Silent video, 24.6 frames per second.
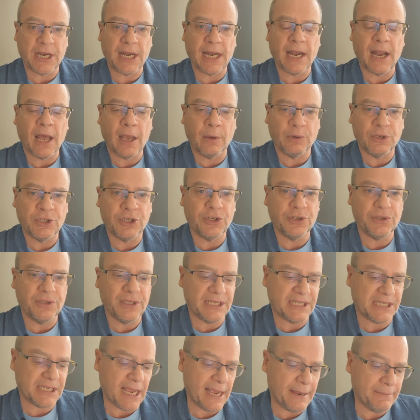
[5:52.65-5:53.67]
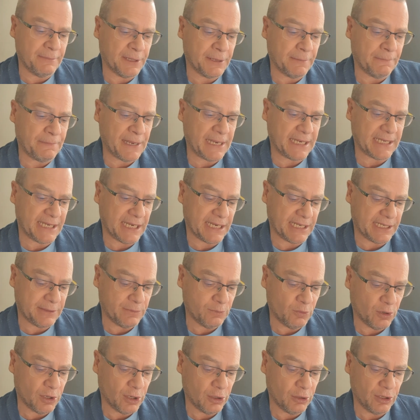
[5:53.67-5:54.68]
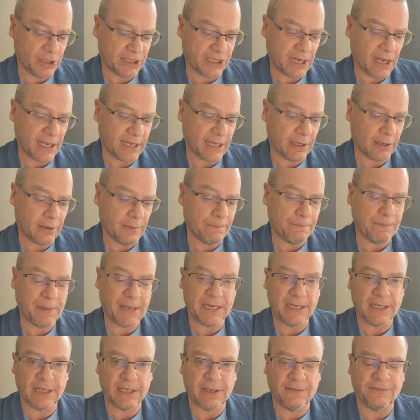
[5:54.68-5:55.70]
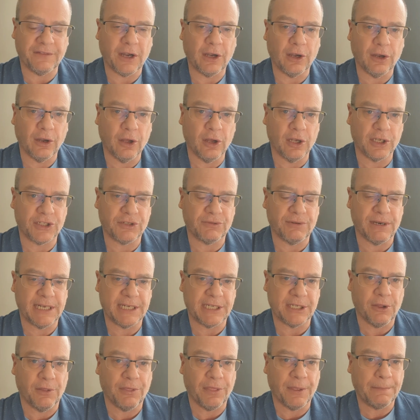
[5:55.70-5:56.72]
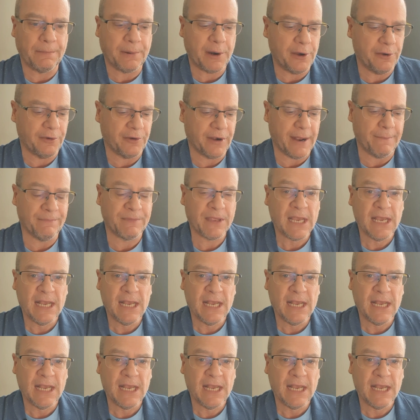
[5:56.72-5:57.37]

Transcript: and I would do the same at the pick six in what looks like a competitive last race on the program.